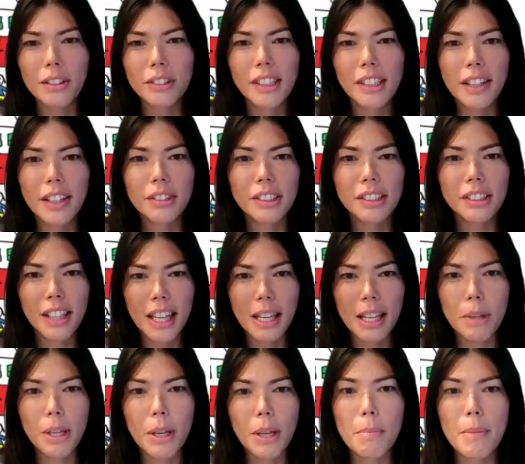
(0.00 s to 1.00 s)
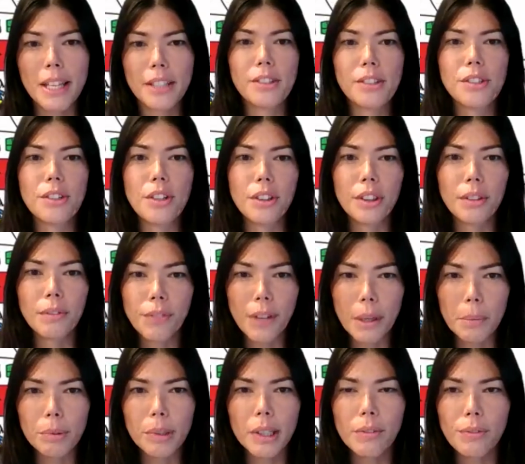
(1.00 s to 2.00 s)
Safe scheme commenced on
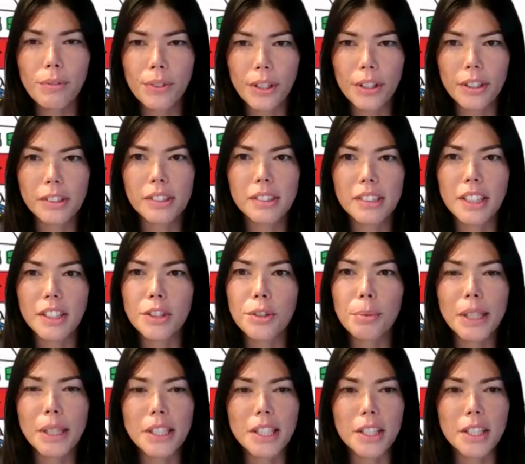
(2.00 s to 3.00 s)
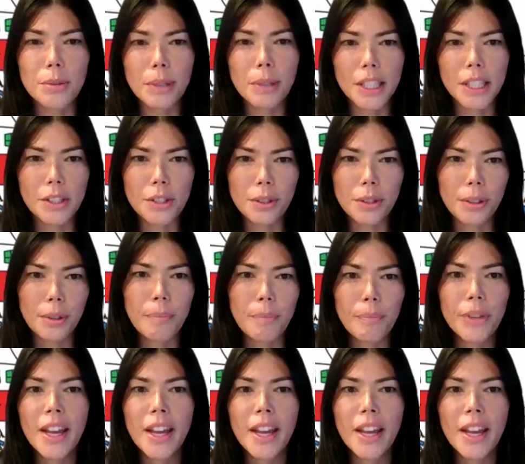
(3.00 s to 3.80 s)
February 1st in 2022,